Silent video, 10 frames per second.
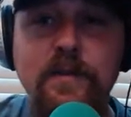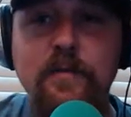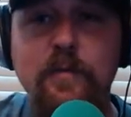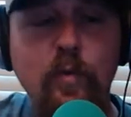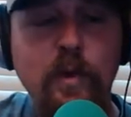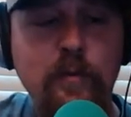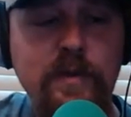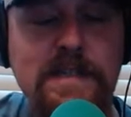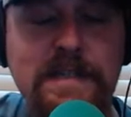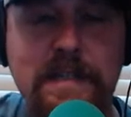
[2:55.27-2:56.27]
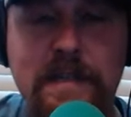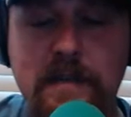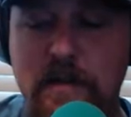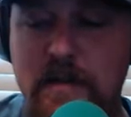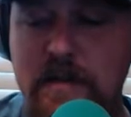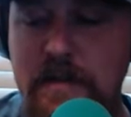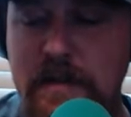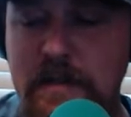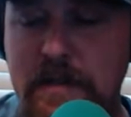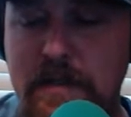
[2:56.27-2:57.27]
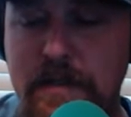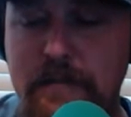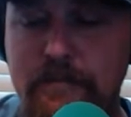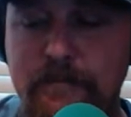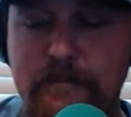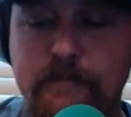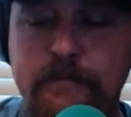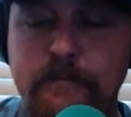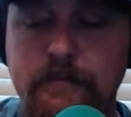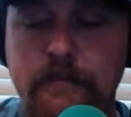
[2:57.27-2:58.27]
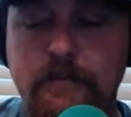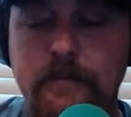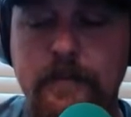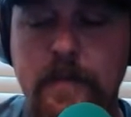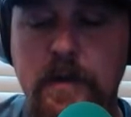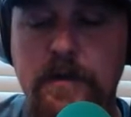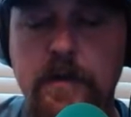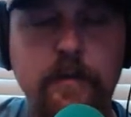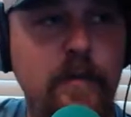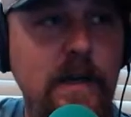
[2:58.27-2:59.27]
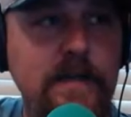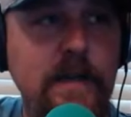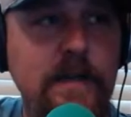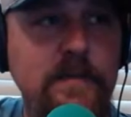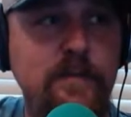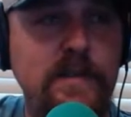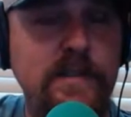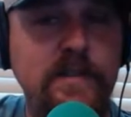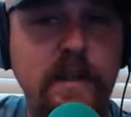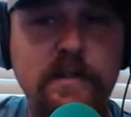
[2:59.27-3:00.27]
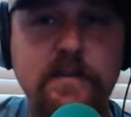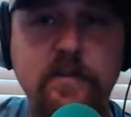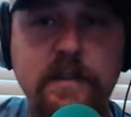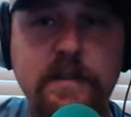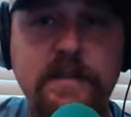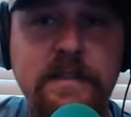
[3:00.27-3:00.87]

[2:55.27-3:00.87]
what we said on the podcast about the challenge was